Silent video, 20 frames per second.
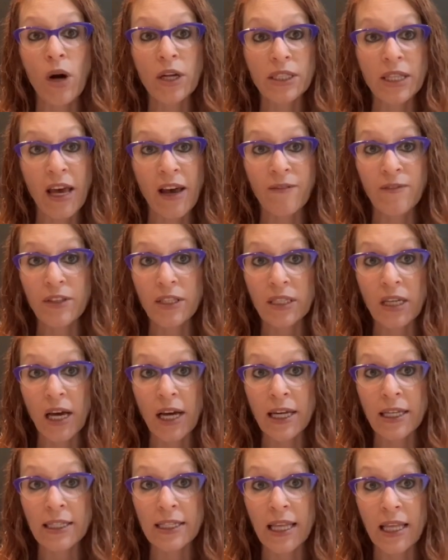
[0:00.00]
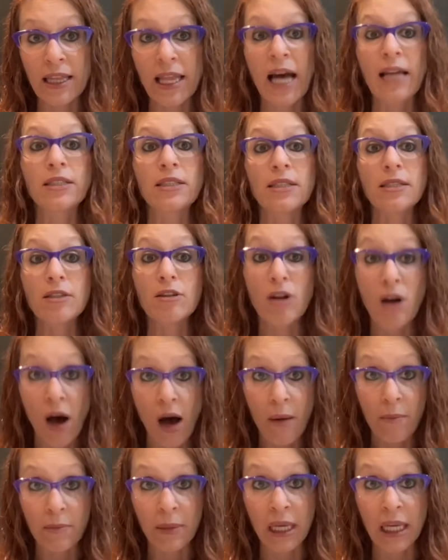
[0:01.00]
to emphasize that that does
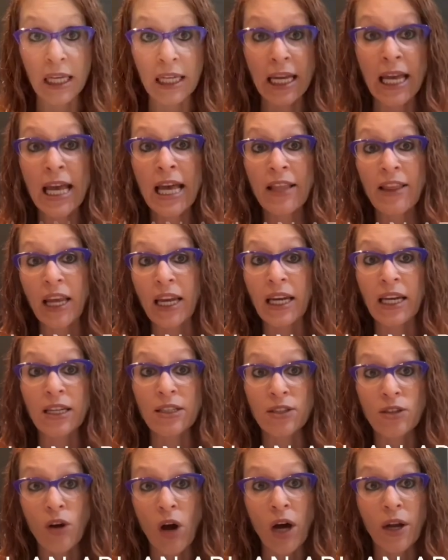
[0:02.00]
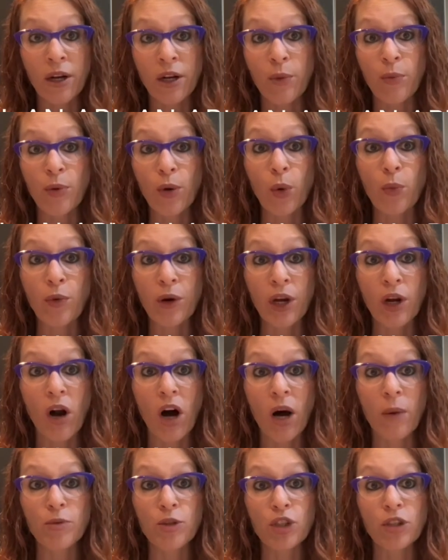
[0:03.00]
not mean that it is not an appropriate
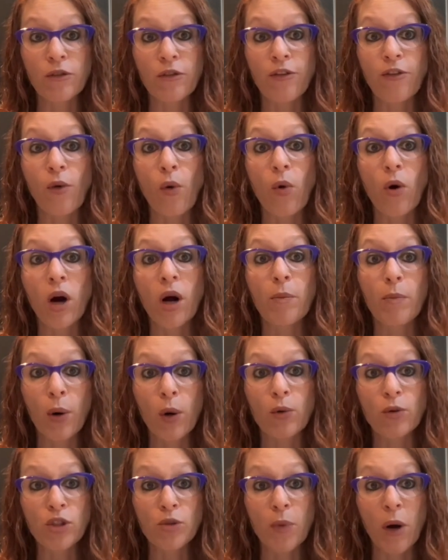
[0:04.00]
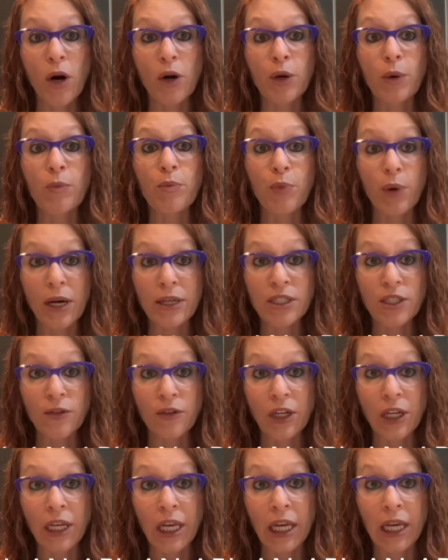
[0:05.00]
option for postpartum
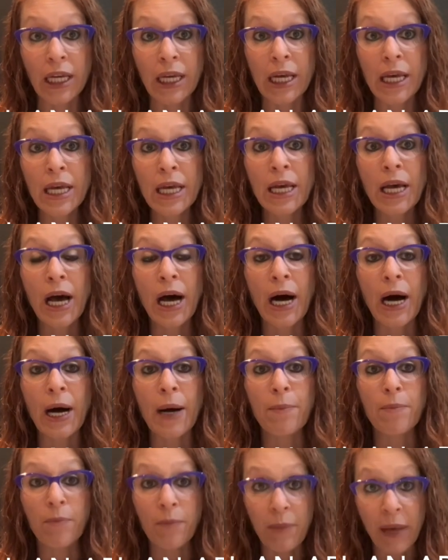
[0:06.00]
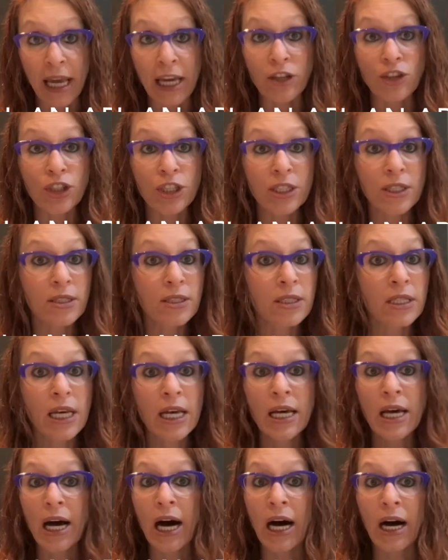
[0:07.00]
breastfeeding patients.
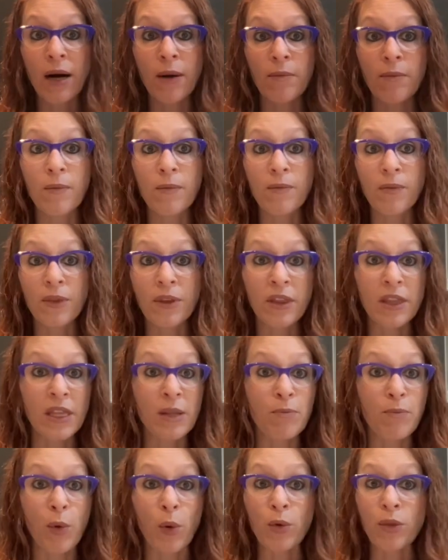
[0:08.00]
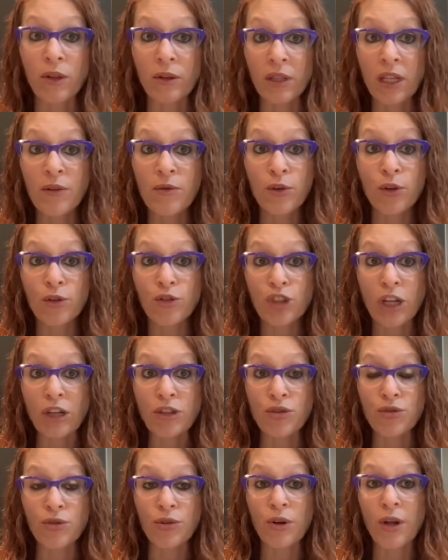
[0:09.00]
Both the
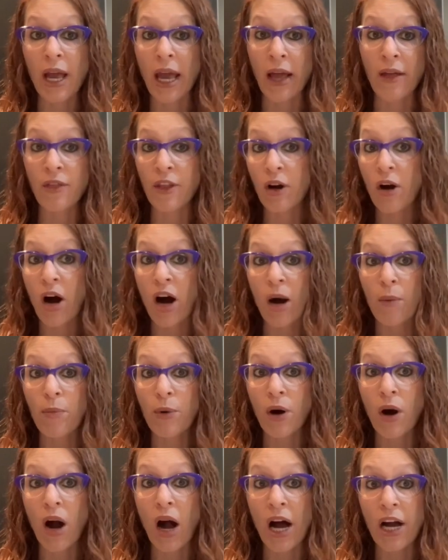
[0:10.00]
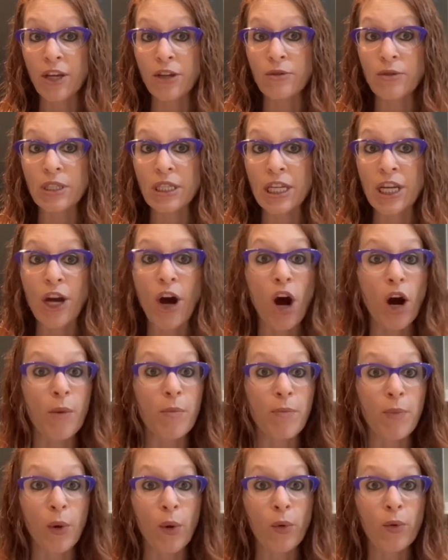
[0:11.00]
levonorgestrel and the copper IUD are
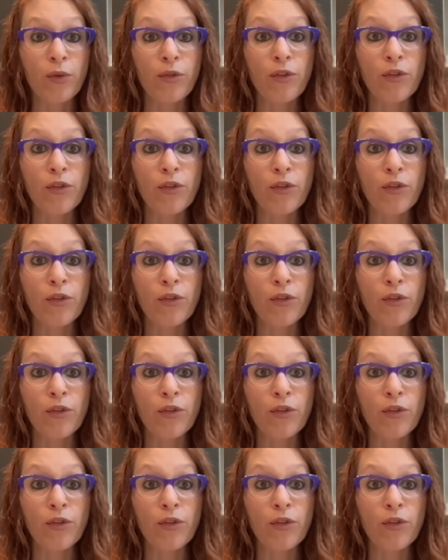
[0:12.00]
both